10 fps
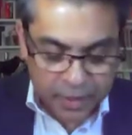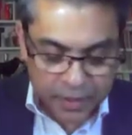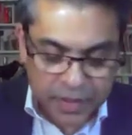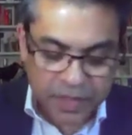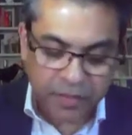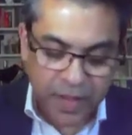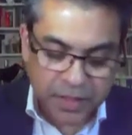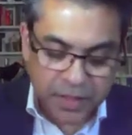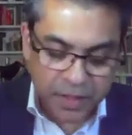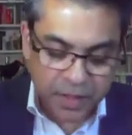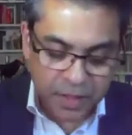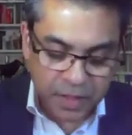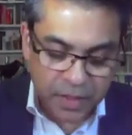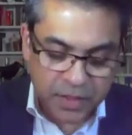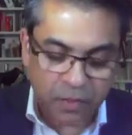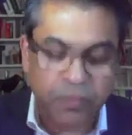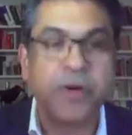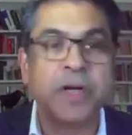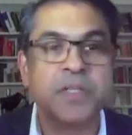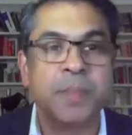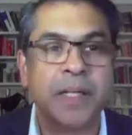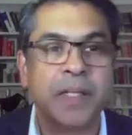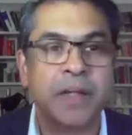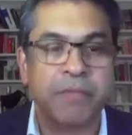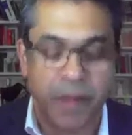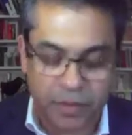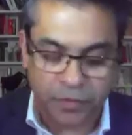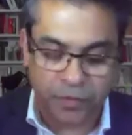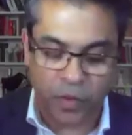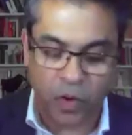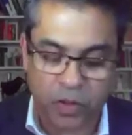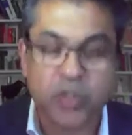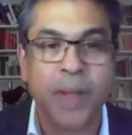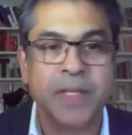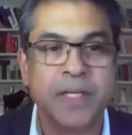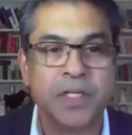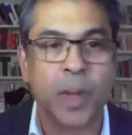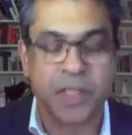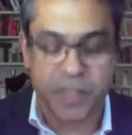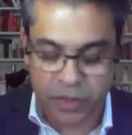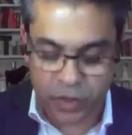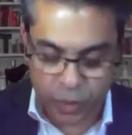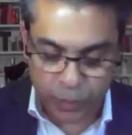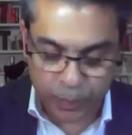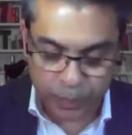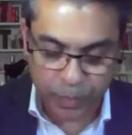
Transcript: This event is our first monthly event for 2022.